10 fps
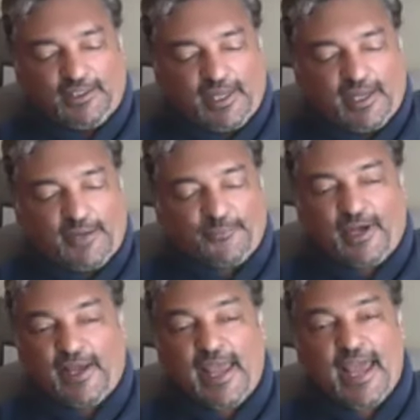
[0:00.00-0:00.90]

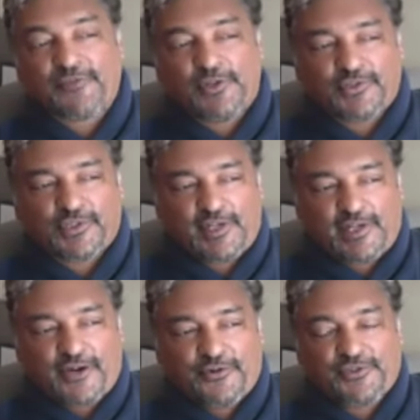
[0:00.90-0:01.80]
I have no
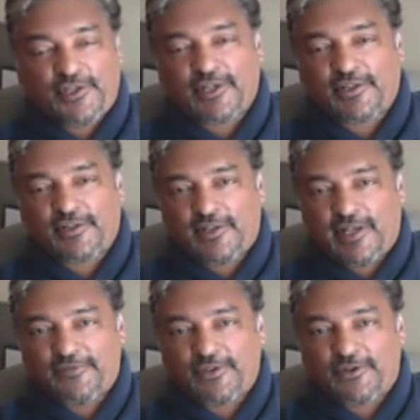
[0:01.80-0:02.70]
skincare routine other than
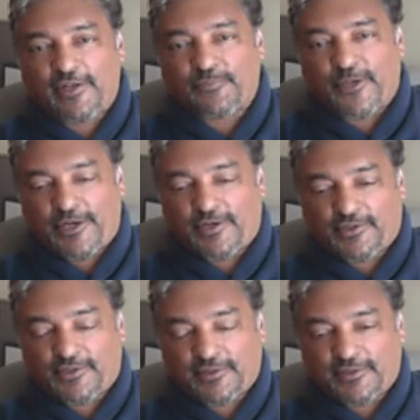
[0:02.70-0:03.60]
having great parents.